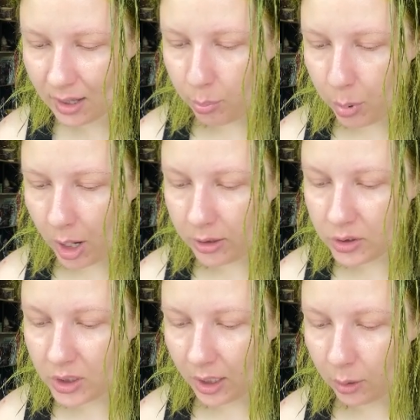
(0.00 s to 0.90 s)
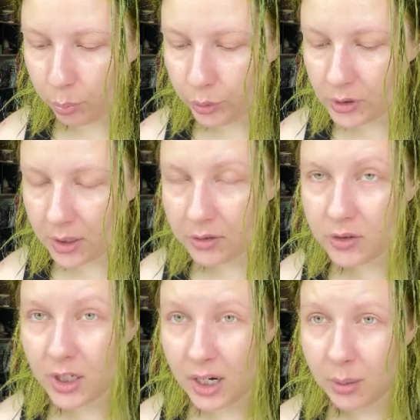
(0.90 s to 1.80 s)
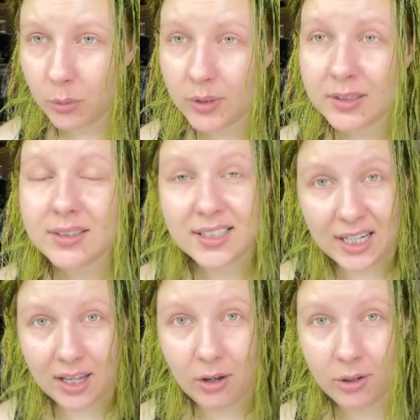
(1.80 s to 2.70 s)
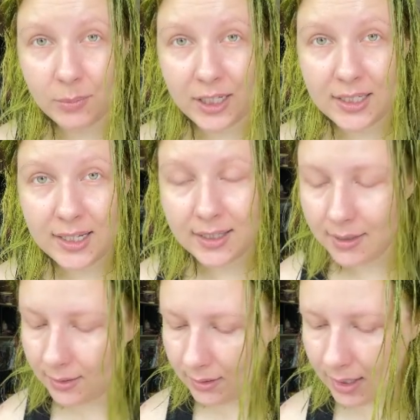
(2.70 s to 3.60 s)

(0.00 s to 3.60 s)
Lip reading: polish I put on top would stay on my nail.